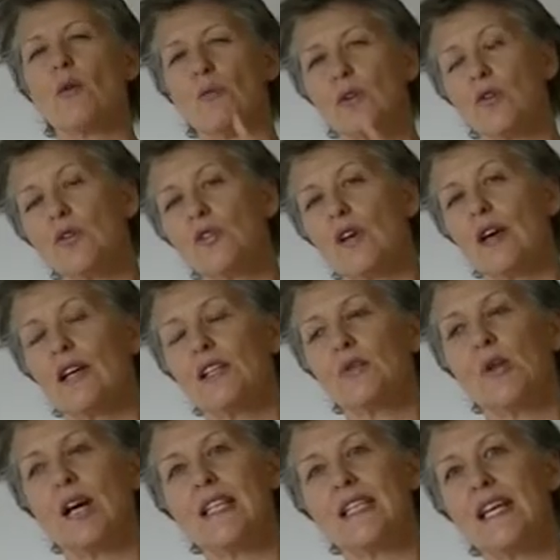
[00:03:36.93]
but also how do
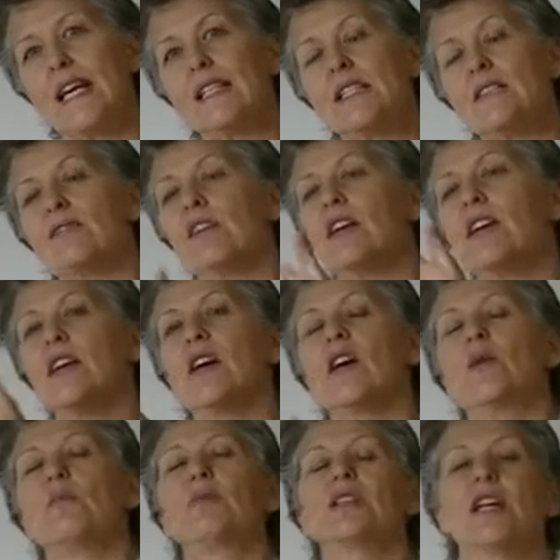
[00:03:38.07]
we identify
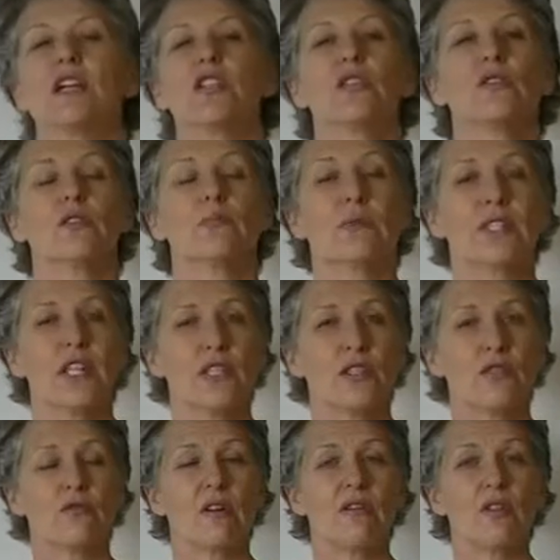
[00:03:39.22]

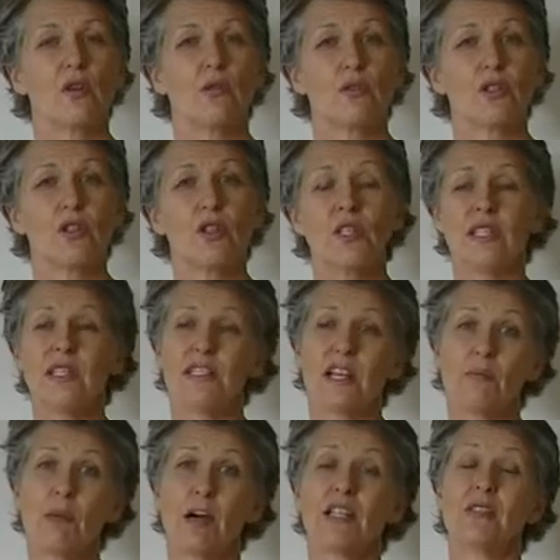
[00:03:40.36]
potential revenue opportunities
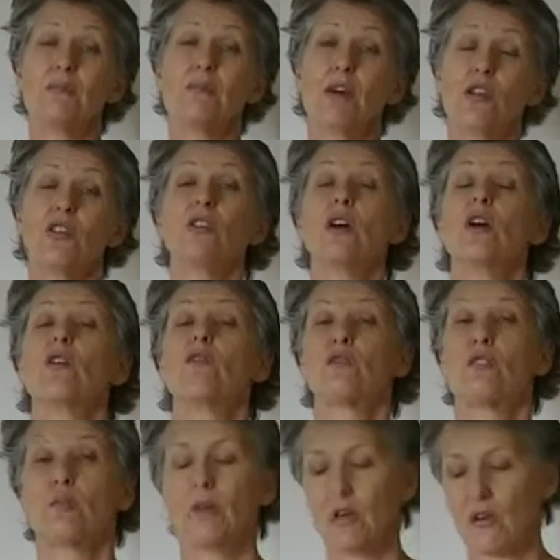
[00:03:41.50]
that might emerge
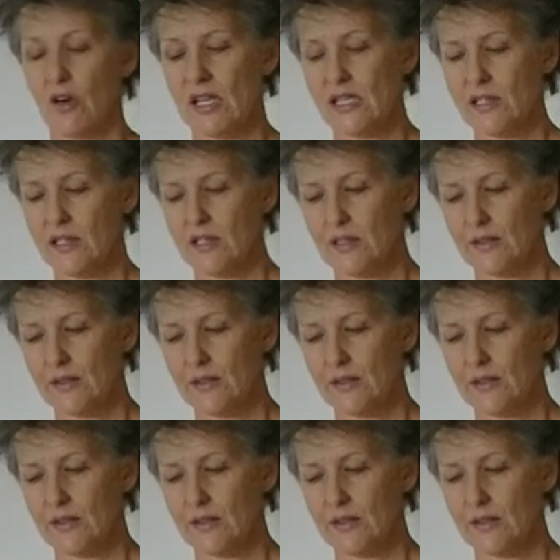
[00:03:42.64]
from a crisis.